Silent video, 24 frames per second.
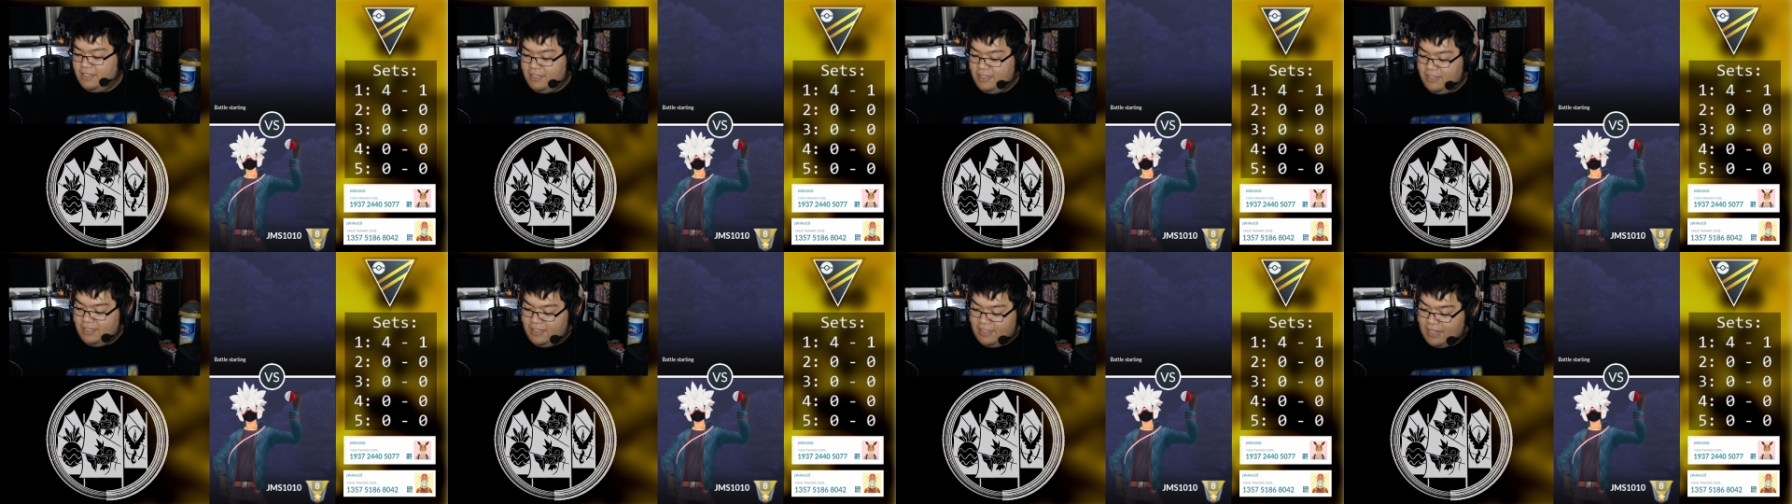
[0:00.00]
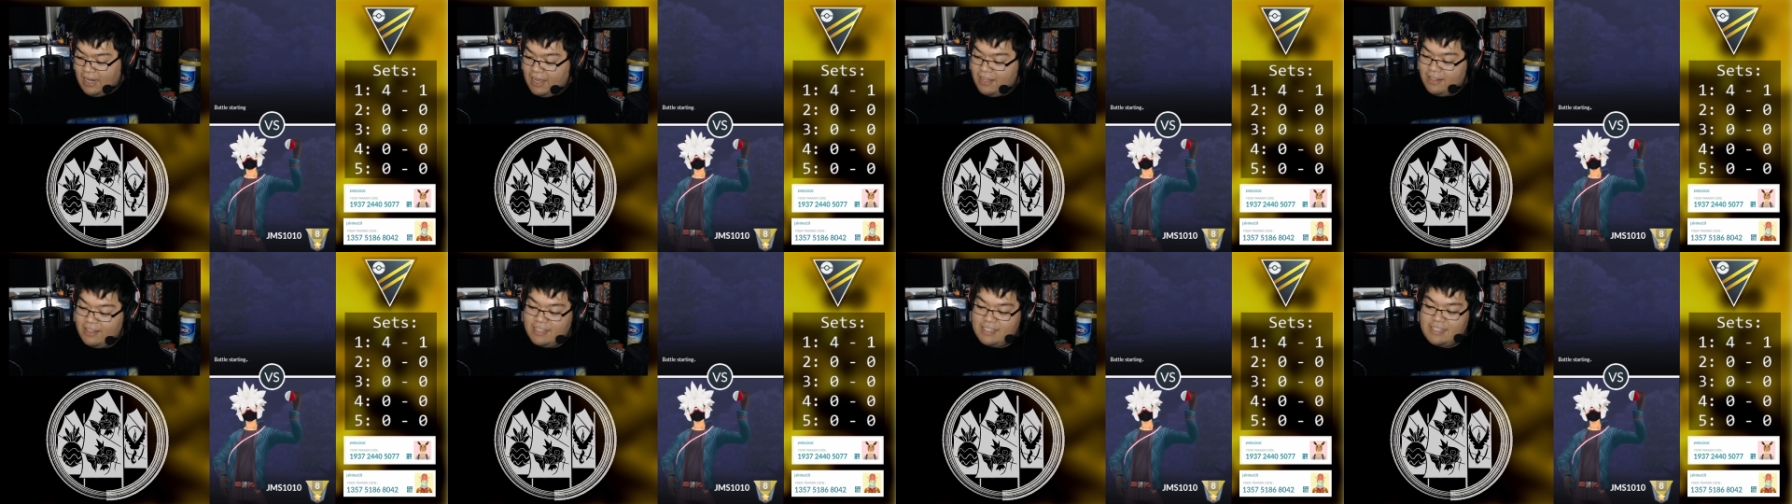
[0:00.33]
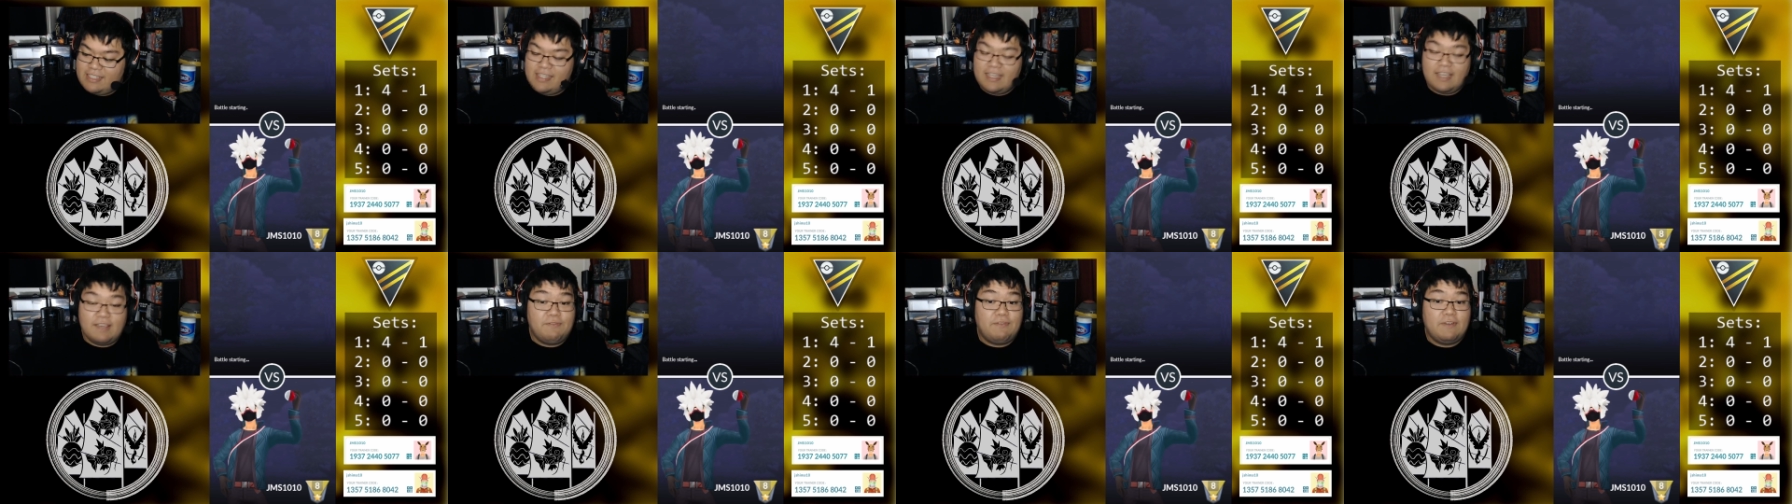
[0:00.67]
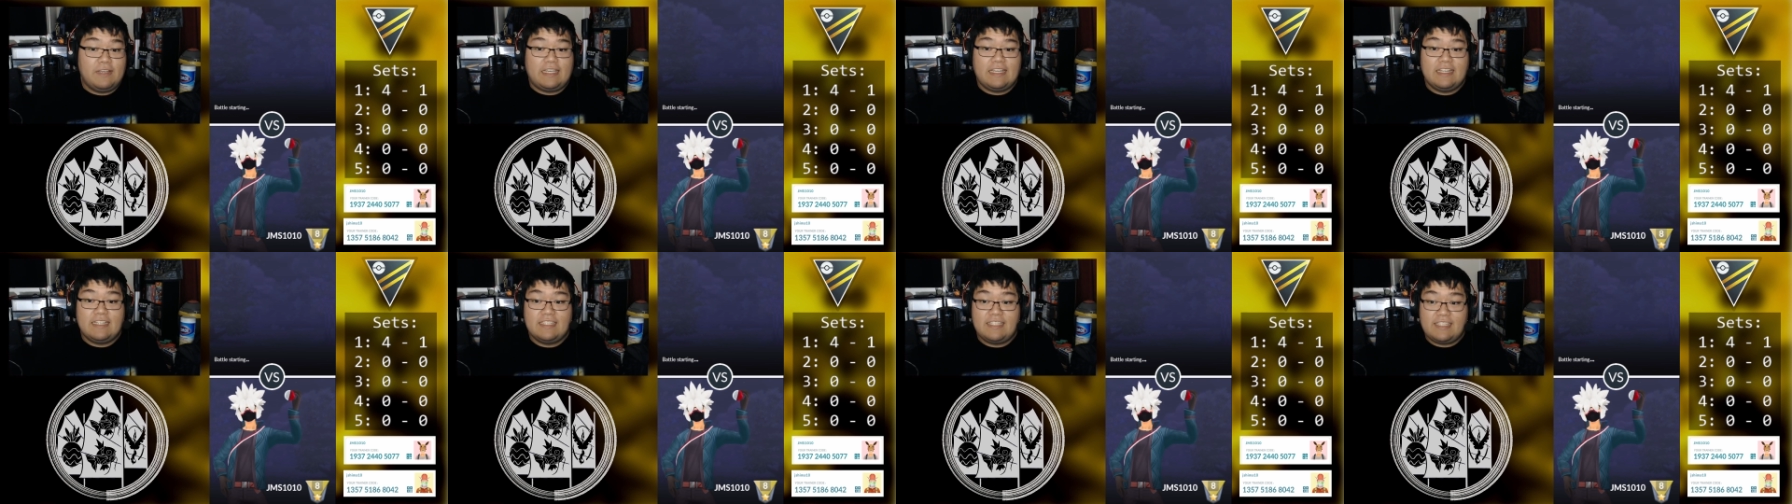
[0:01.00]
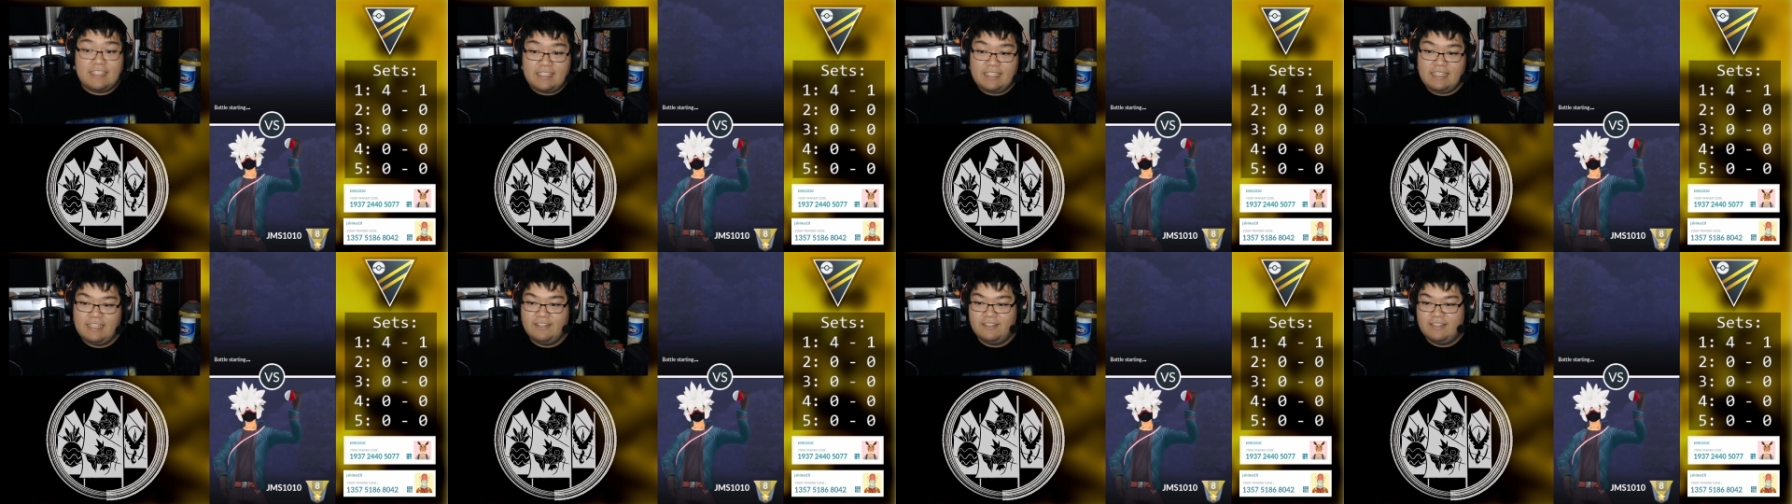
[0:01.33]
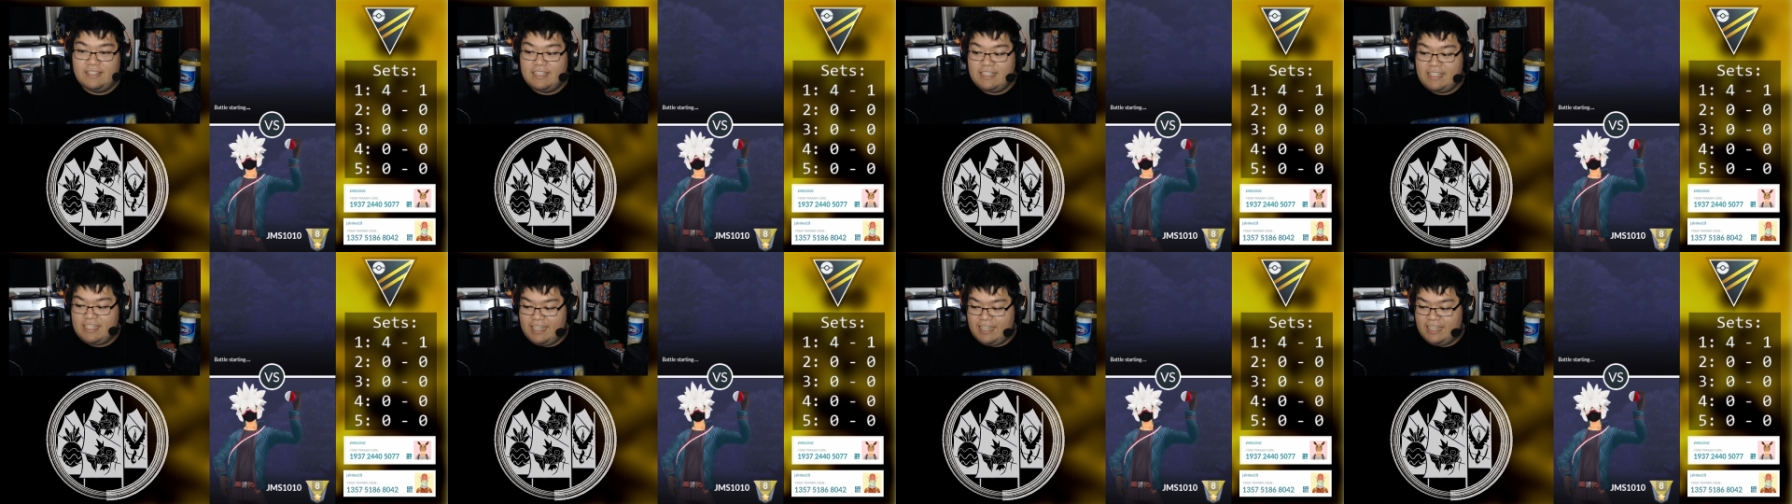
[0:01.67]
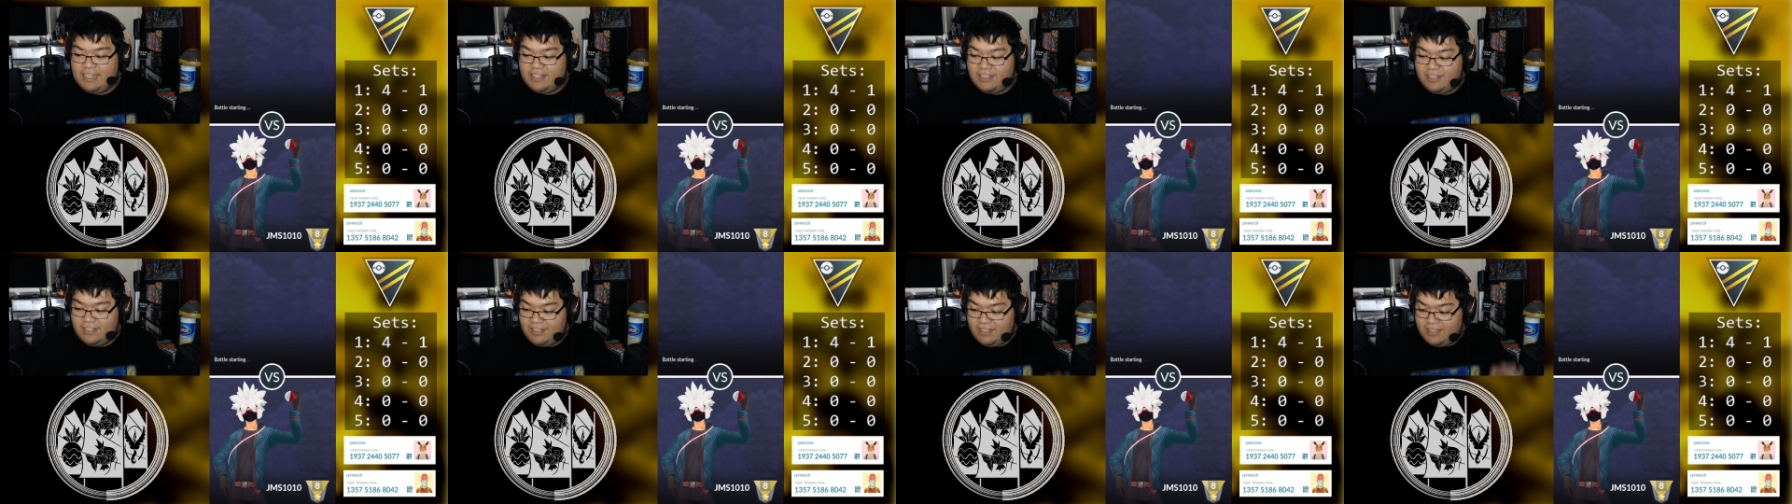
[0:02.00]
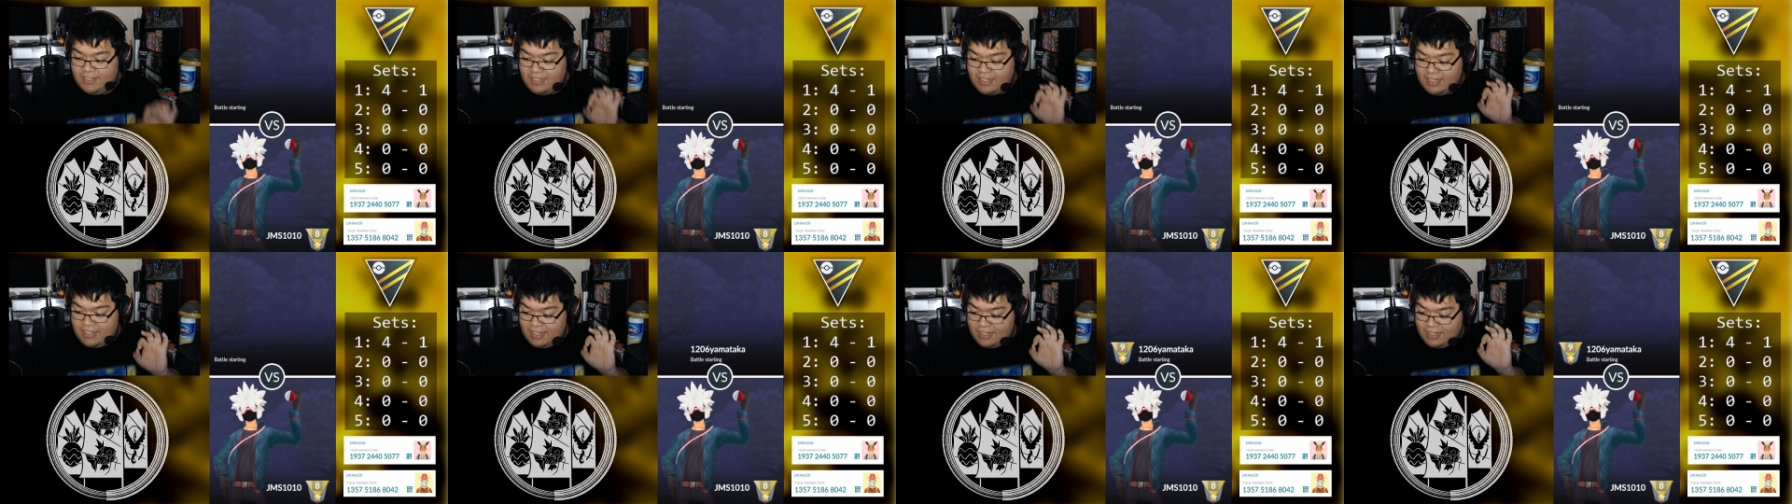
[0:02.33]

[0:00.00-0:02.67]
Now let's see if we can seal the deal,